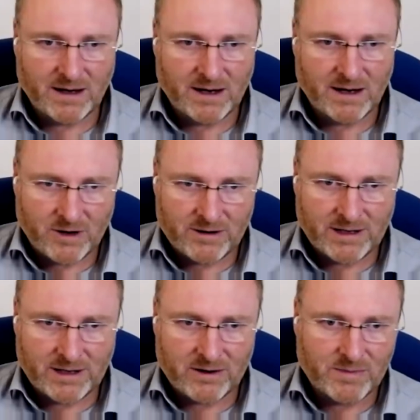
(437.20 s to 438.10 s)
growing the
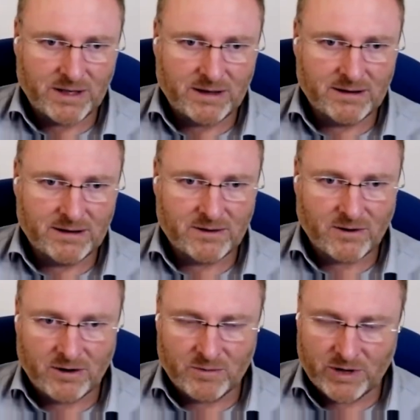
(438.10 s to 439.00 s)
economy,
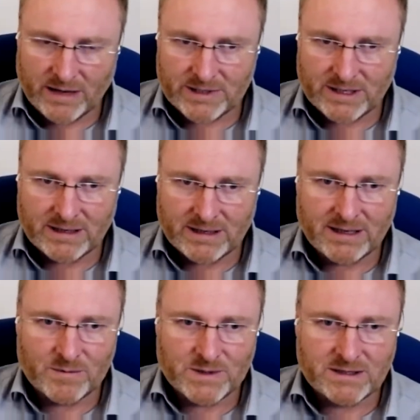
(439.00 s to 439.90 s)
growing per capita
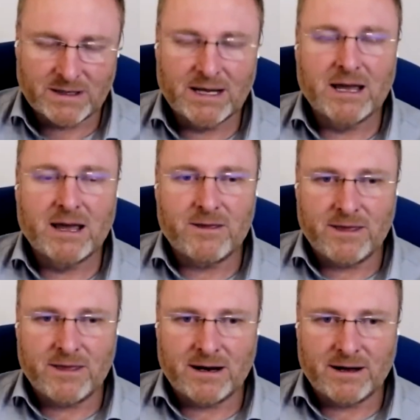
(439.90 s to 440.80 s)
incomes,
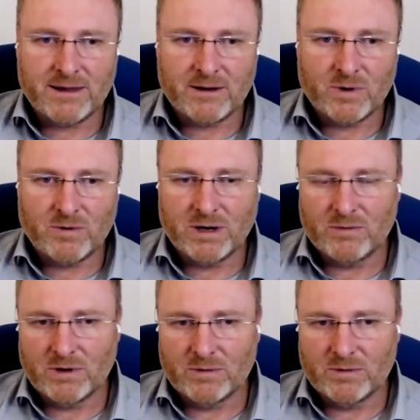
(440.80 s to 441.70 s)
then I think we really
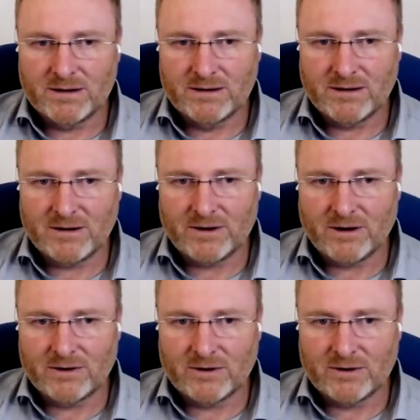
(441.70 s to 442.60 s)
will be
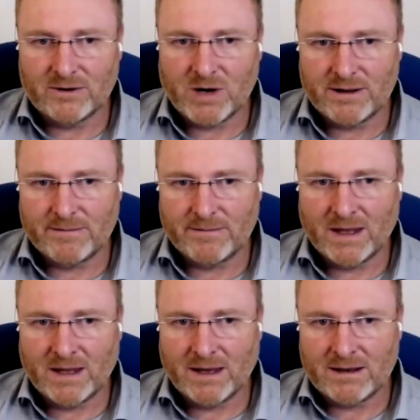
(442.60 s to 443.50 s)
on a good path.
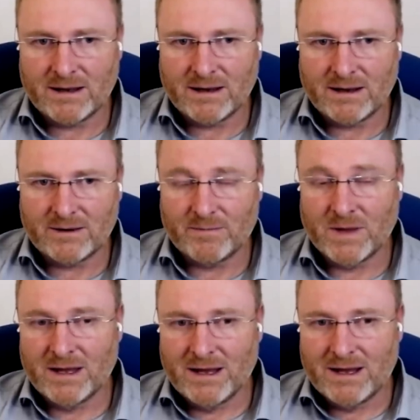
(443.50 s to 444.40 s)
And
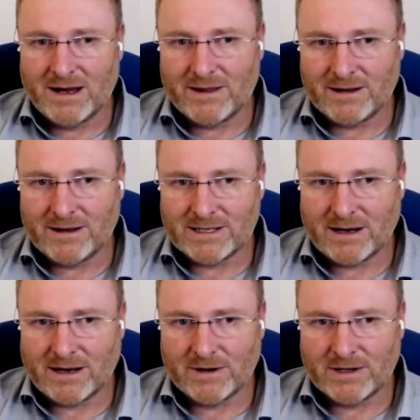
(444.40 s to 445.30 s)
I think as South
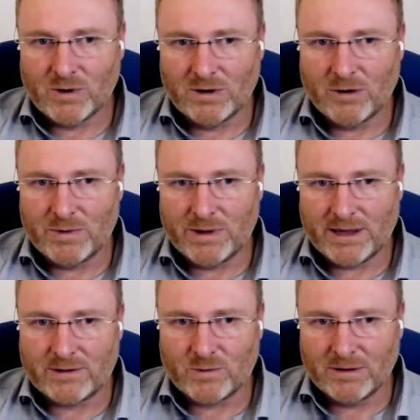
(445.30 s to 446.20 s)
Africans, we all hope
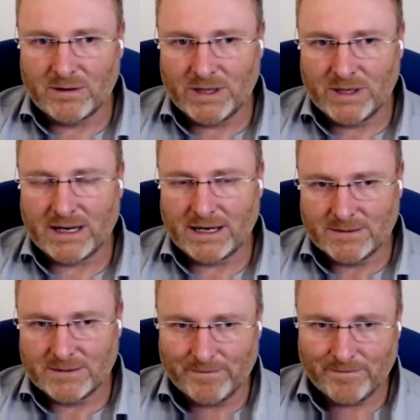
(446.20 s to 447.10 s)
that will be the case.
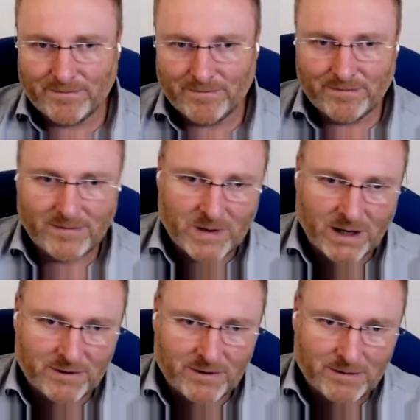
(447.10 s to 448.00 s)
David.